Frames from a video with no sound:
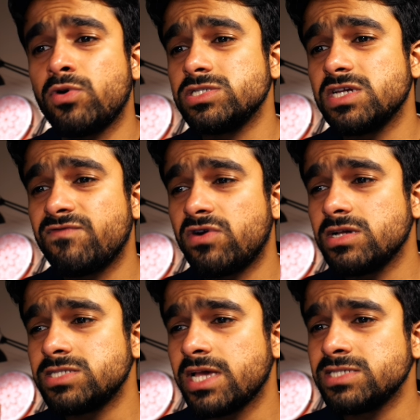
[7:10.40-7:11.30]
project for
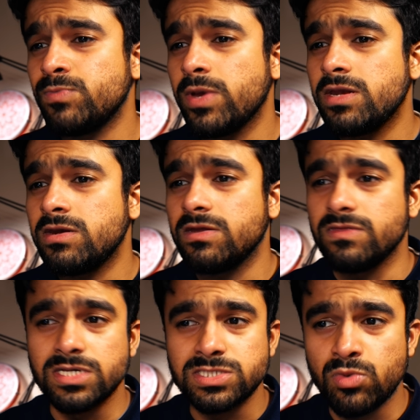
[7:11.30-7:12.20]
us has been
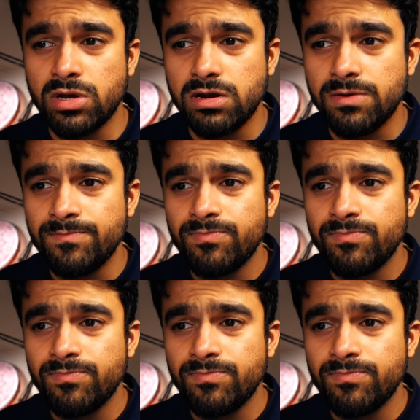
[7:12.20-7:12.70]
this one,